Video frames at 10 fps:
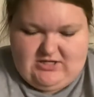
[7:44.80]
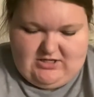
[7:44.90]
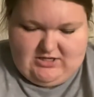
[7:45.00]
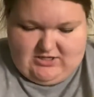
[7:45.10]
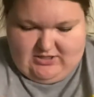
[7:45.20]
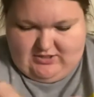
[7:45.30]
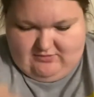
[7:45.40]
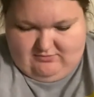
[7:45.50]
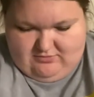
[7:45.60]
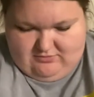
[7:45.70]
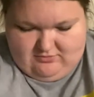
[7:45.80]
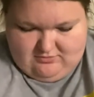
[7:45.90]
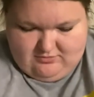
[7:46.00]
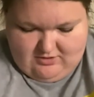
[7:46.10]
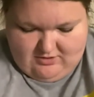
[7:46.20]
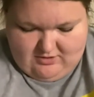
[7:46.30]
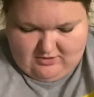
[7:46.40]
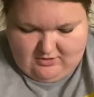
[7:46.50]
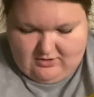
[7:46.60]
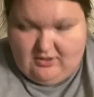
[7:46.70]
time.
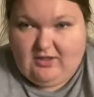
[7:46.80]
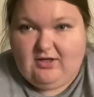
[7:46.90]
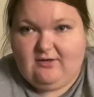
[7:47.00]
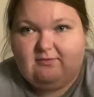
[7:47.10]
Um,